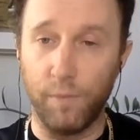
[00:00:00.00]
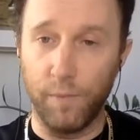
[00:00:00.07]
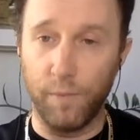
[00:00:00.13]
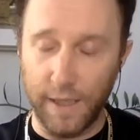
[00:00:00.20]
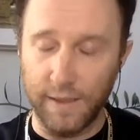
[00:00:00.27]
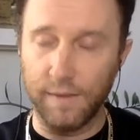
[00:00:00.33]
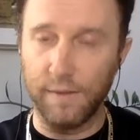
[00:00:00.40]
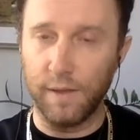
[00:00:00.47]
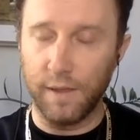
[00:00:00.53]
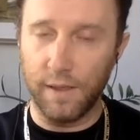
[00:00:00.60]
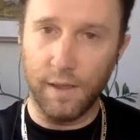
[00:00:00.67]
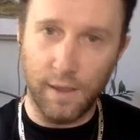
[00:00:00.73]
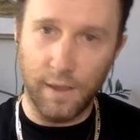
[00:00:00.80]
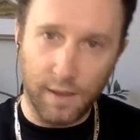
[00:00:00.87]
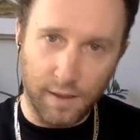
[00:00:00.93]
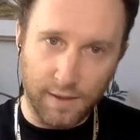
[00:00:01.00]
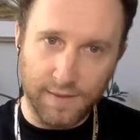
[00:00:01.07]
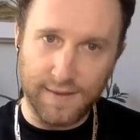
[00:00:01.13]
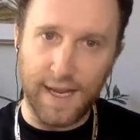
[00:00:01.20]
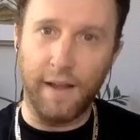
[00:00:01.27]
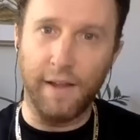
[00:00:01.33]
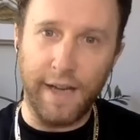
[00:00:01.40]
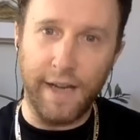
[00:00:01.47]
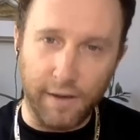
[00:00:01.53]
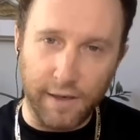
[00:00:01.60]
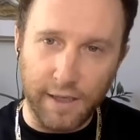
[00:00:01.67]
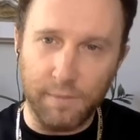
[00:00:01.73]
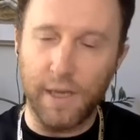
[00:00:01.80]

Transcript: in solidarity